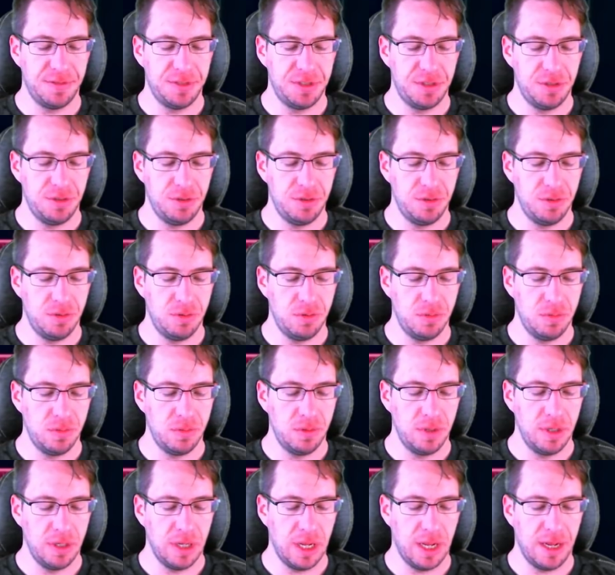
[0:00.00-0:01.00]

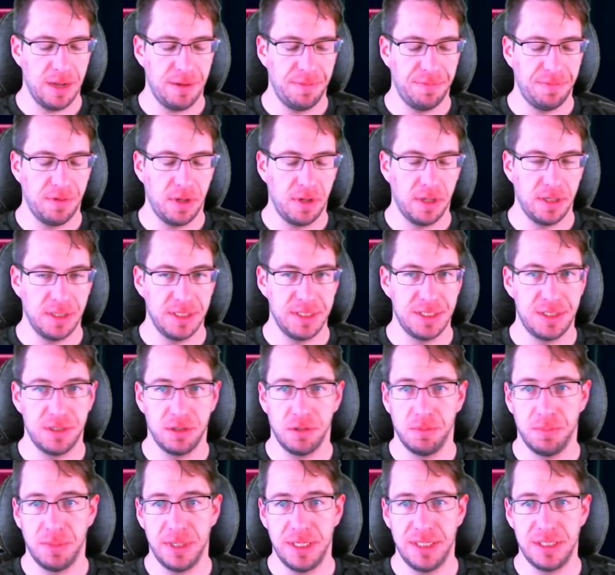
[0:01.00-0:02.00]
two flawless
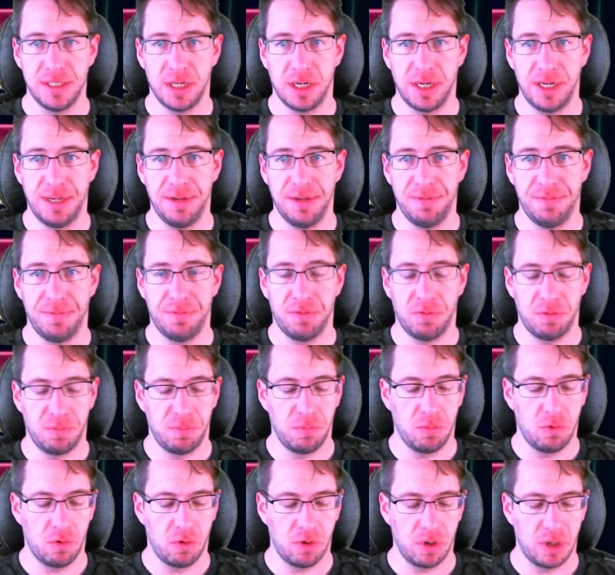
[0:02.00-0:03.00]
soul blades on him for
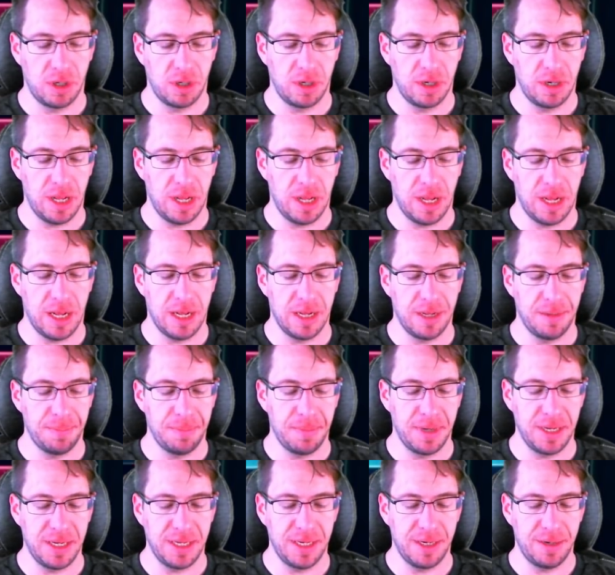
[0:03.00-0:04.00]
more
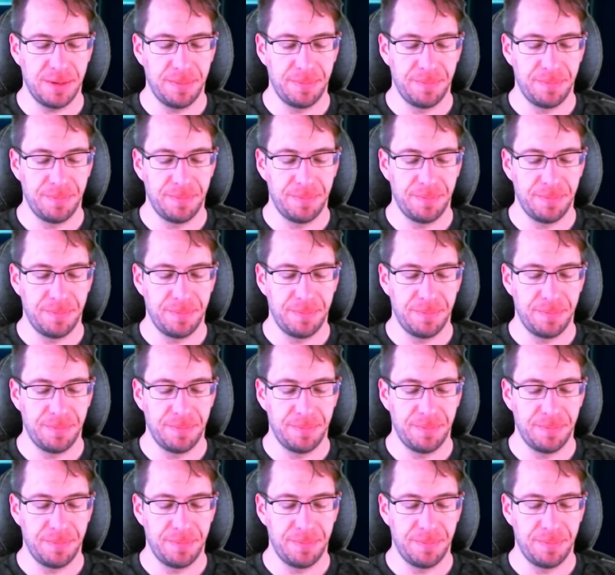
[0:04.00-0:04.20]
might.